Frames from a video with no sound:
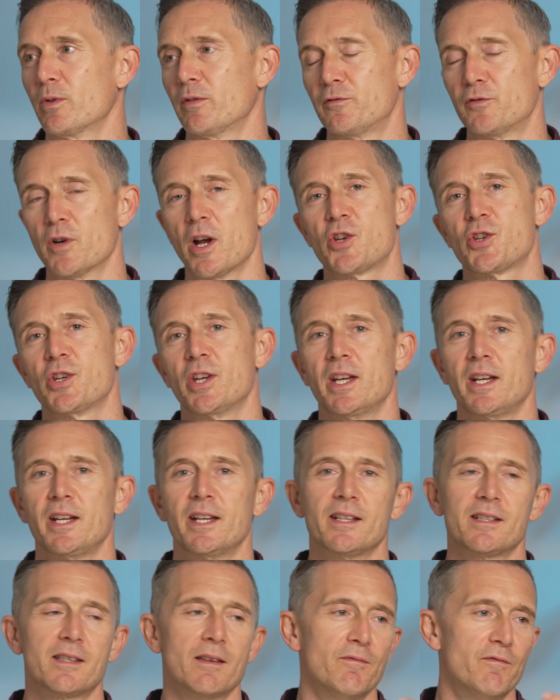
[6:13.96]
refreshing,
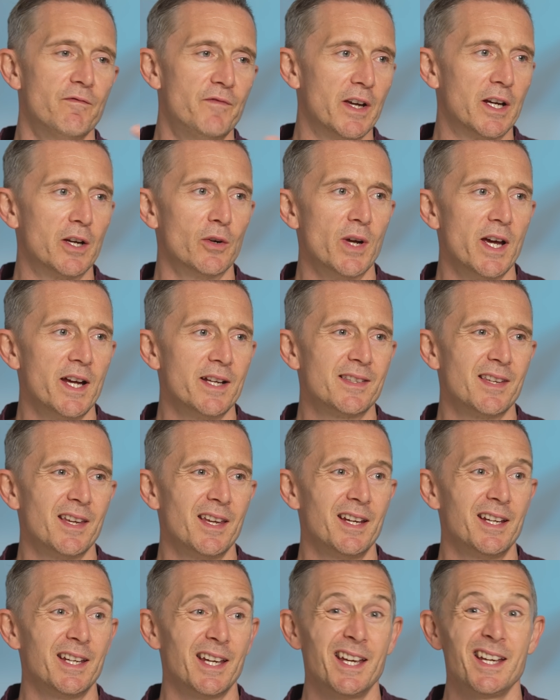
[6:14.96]
it's
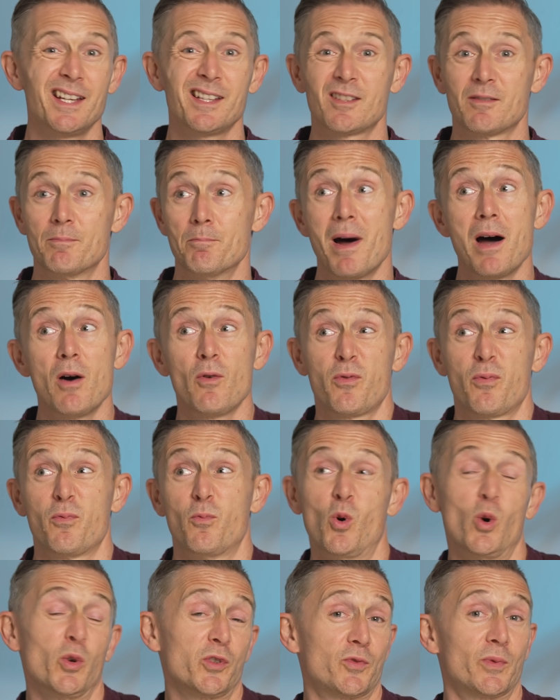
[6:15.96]
invigorating, it's
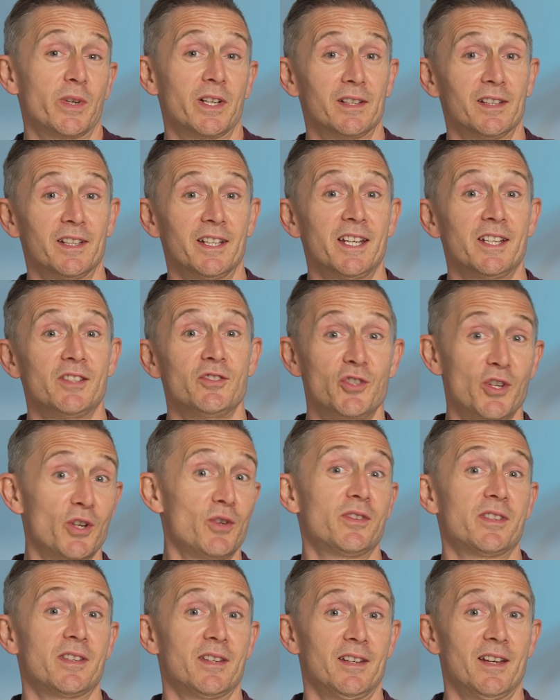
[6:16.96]
mouth-wateringly
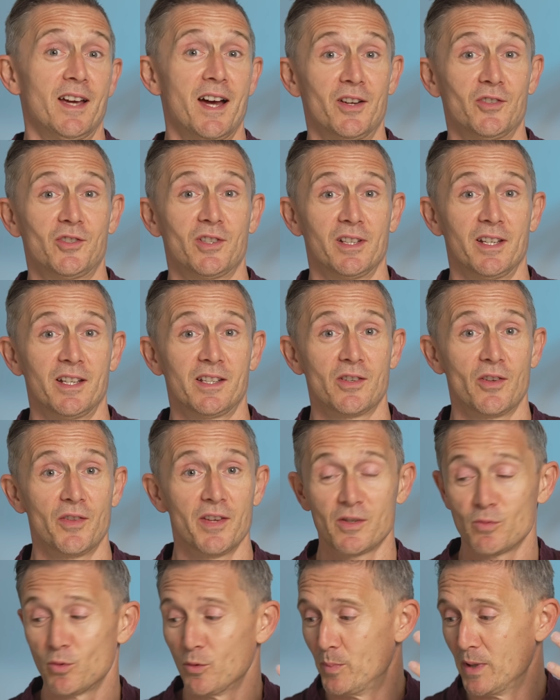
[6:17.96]
juicy actually, so
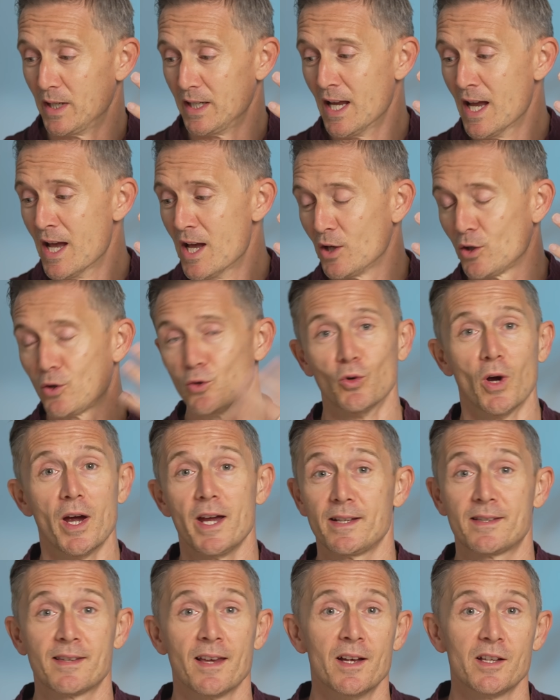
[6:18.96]
this would be
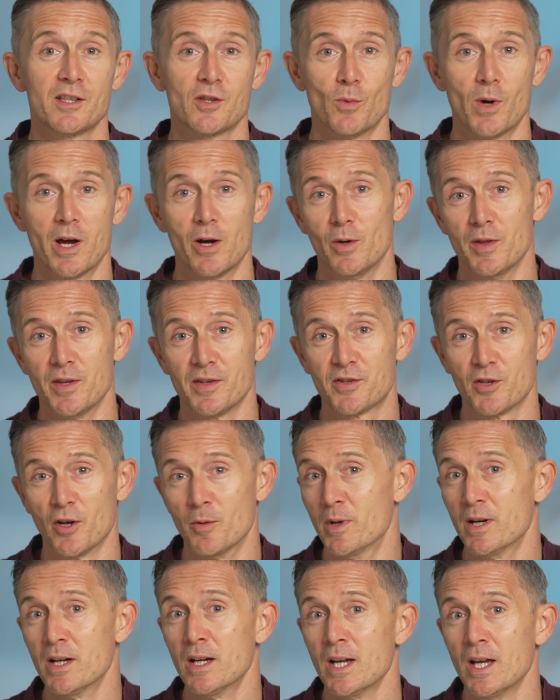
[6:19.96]
great to wear in the
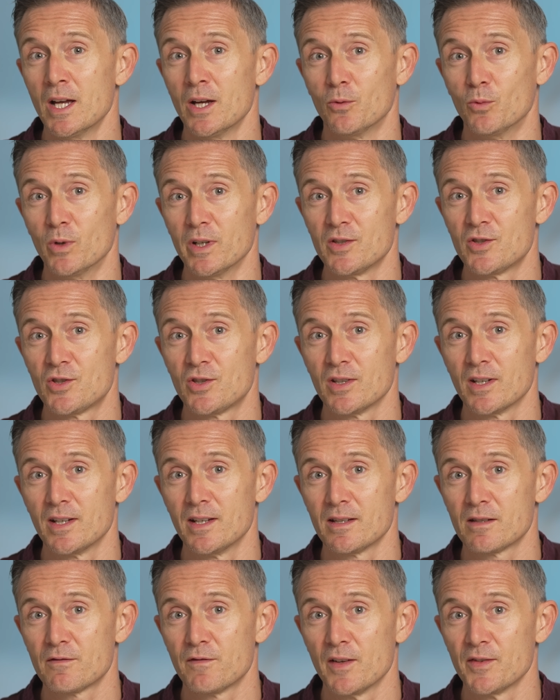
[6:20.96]
summer, which
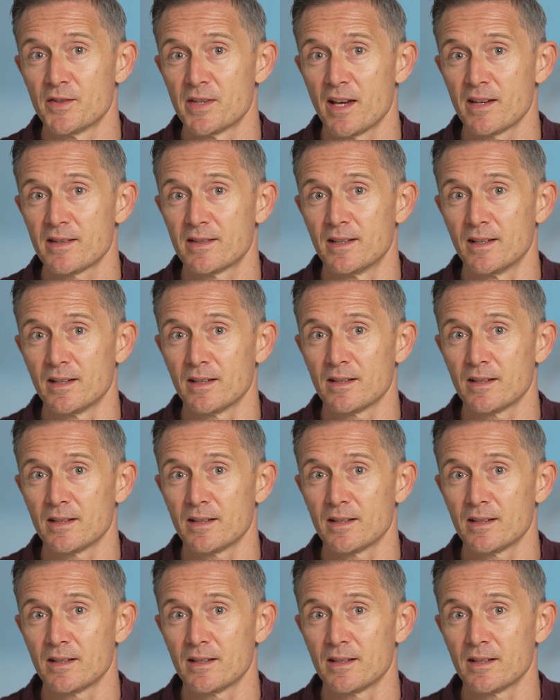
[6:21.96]
is fantastic,